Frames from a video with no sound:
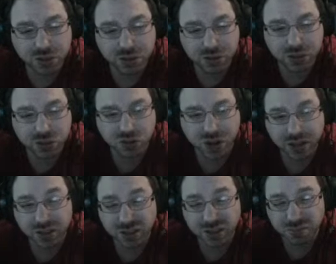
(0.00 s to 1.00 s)

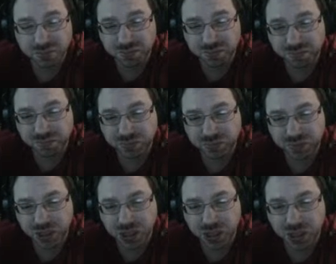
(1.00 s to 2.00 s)
distract them.
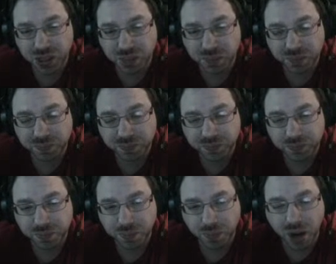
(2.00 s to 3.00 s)
Um,
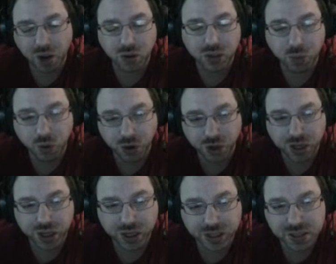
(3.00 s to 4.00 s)
my only worry
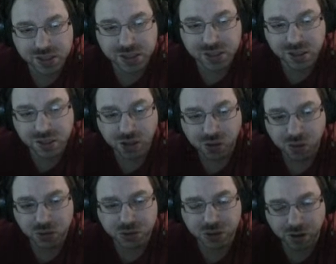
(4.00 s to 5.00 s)
is
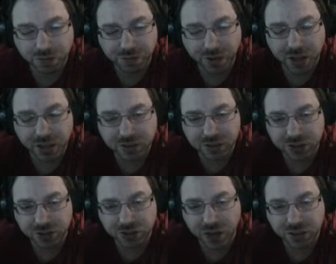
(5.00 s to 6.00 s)
we'll start a fight to
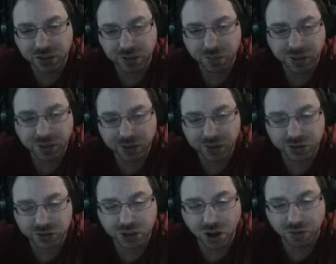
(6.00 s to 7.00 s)
distract them, and then they'll
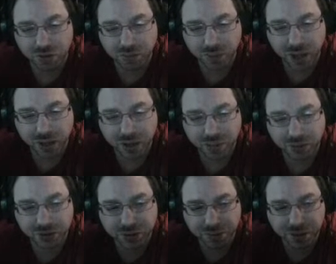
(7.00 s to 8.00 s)
just call for backup or
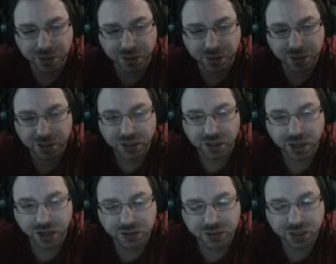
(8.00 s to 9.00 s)
something.
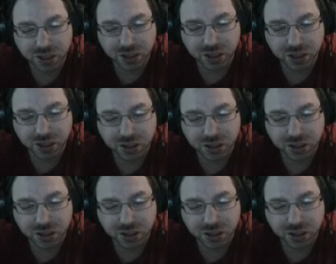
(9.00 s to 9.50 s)
I say